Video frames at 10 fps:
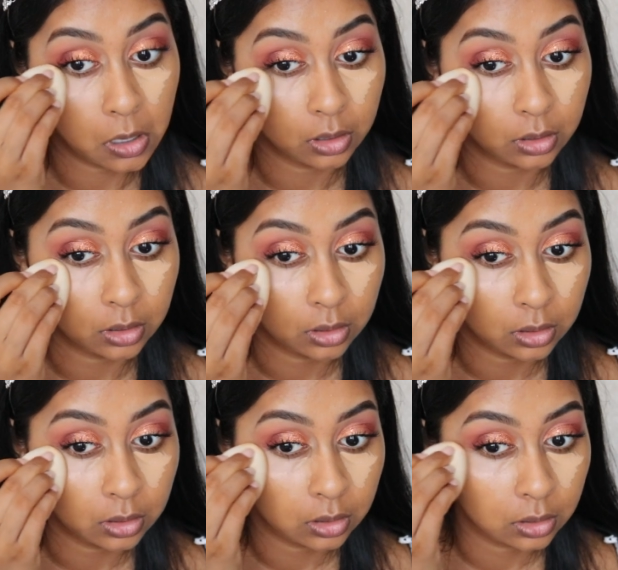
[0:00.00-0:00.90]

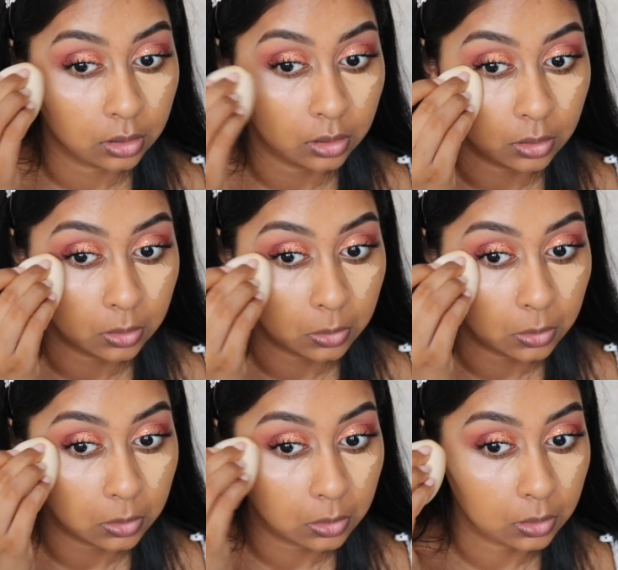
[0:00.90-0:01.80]

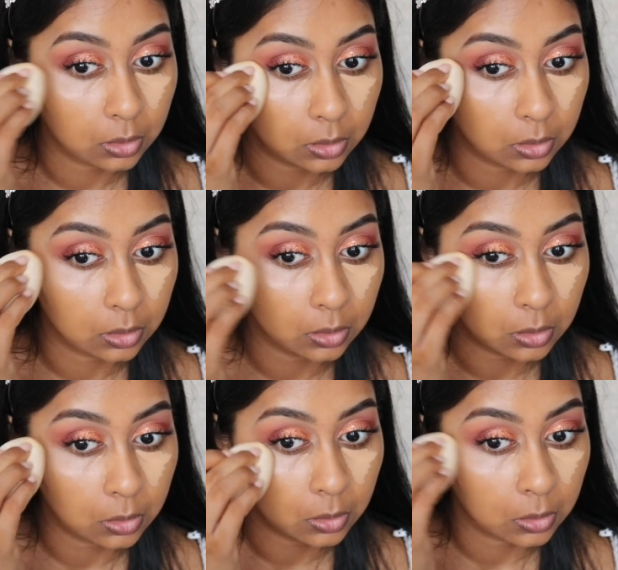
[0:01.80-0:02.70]

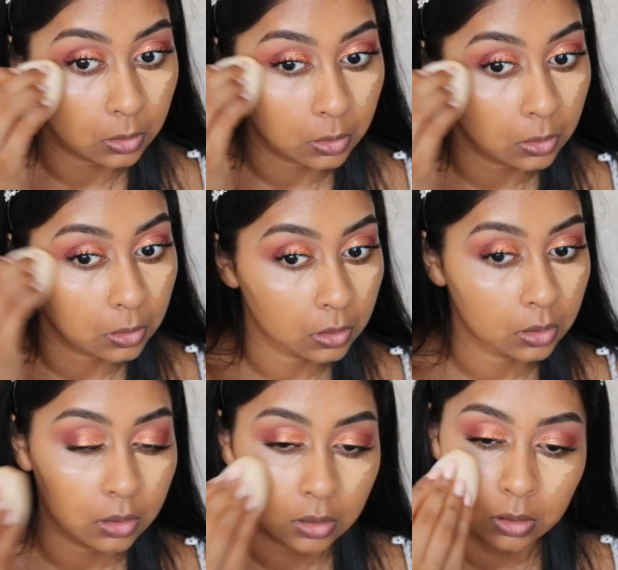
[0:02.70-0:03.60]

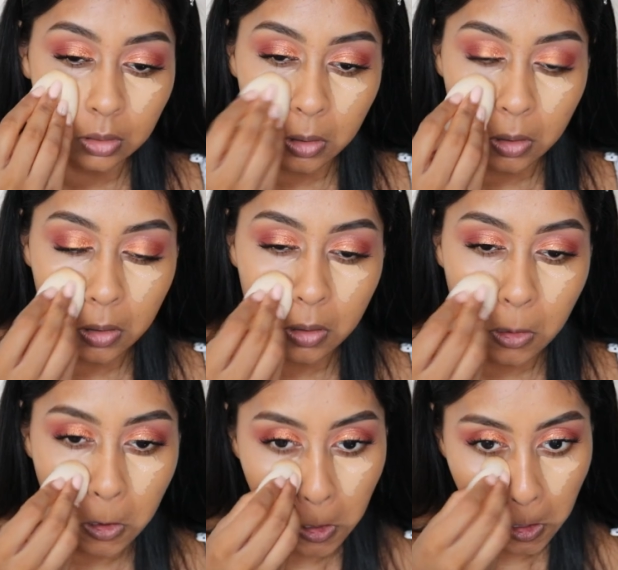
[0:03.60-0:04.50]

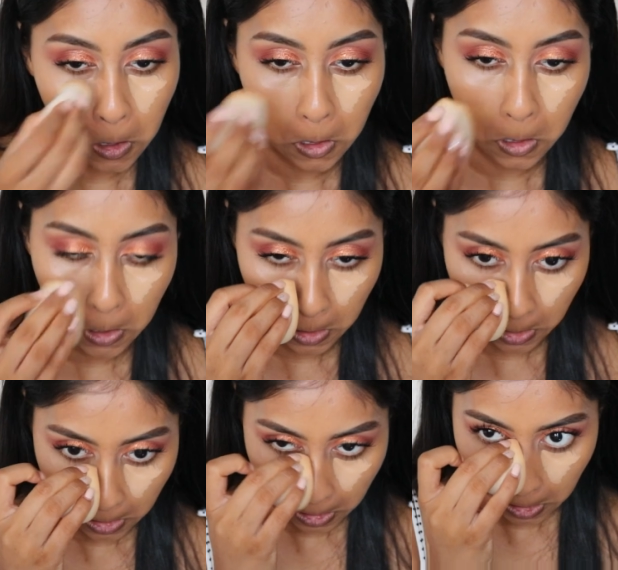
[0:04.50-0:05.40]

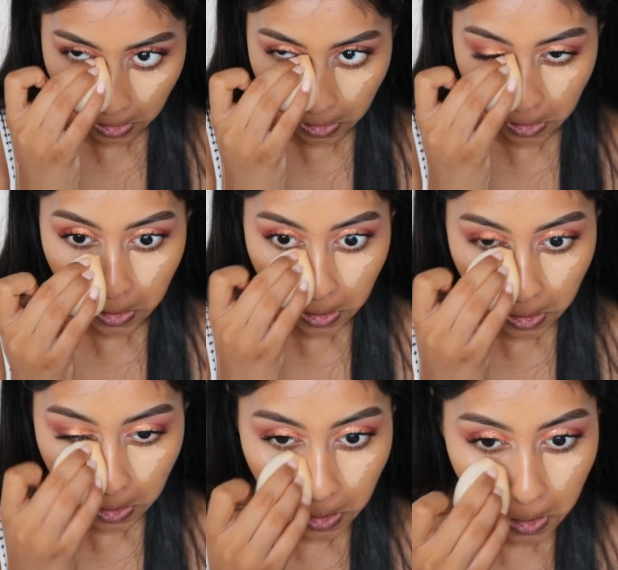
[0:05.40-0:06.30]

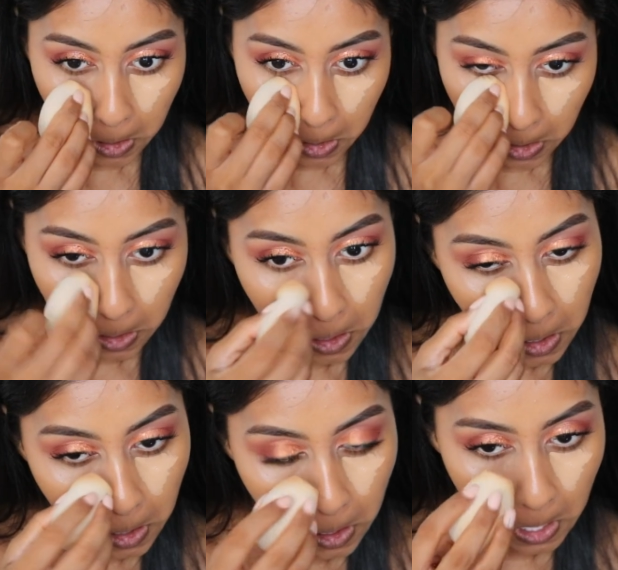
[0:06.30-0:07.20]

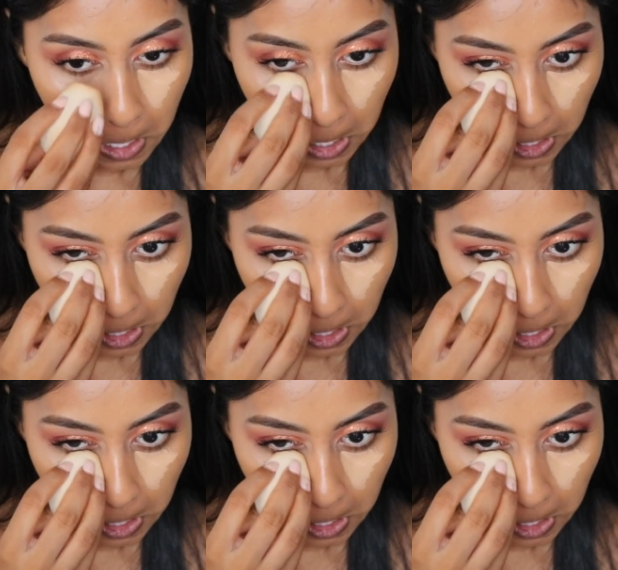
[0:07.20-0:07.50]
[no speech]